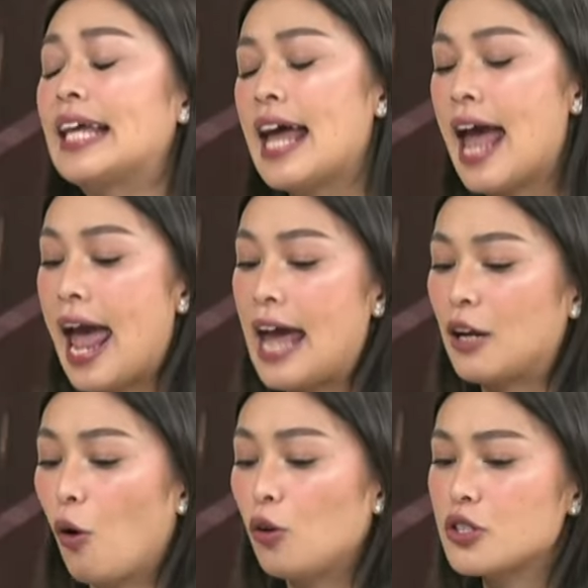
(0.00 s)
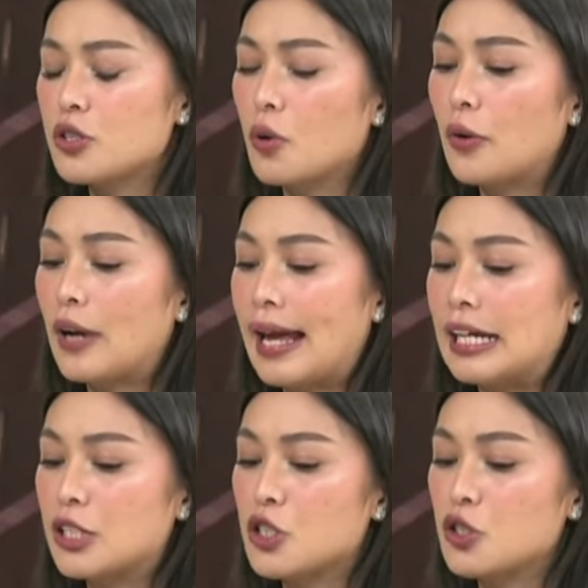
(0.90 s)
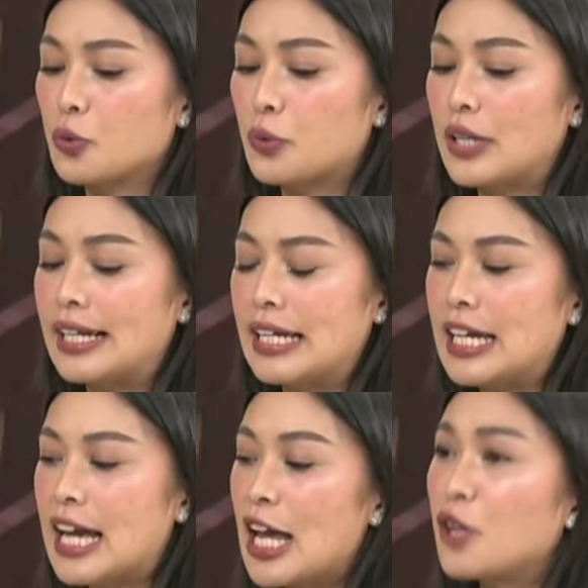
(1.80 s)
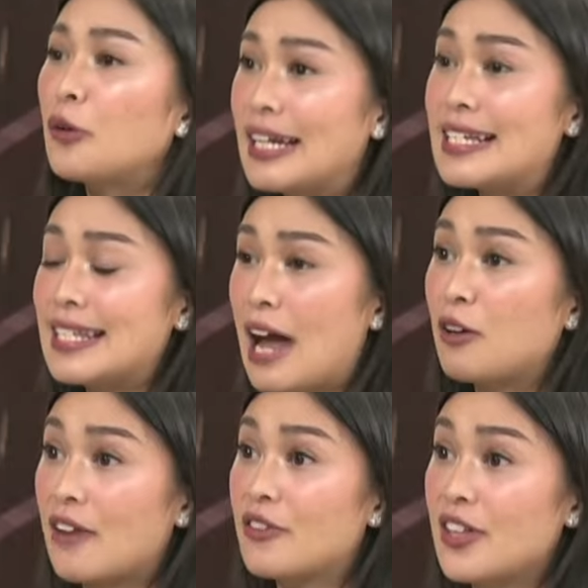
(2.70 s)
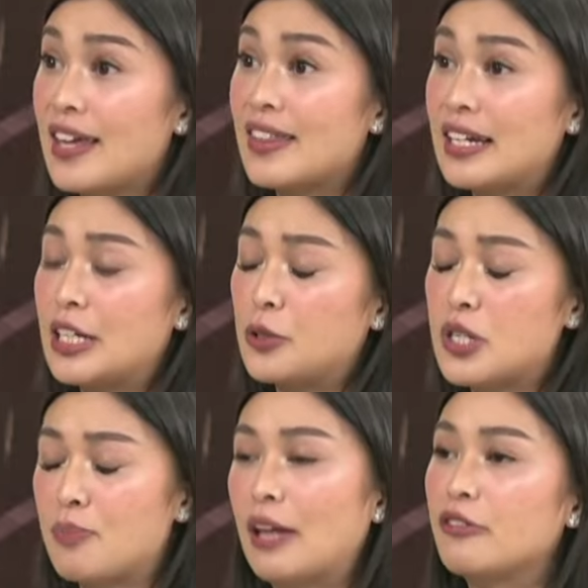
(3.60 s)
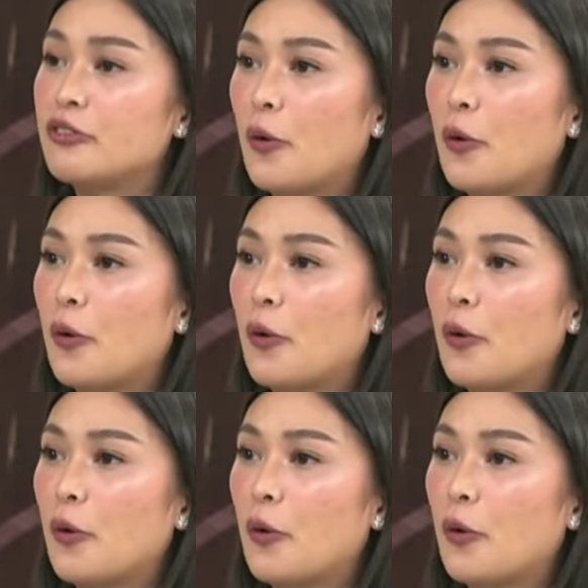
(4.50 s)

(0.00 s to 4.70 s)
and also like just really, list down everything they need to spend for.